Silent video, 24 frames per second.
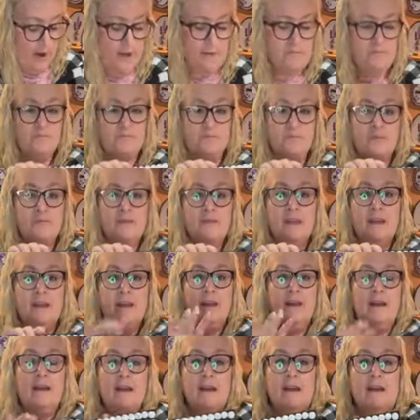Okay?
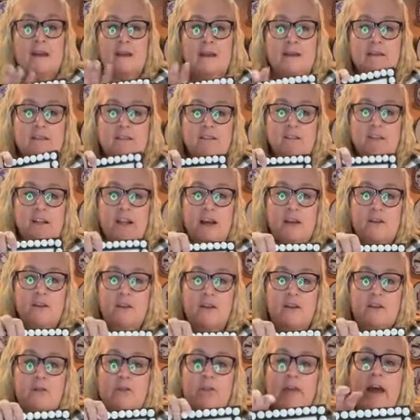Because look
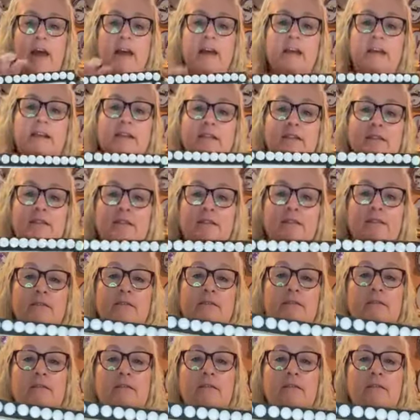how cute that is.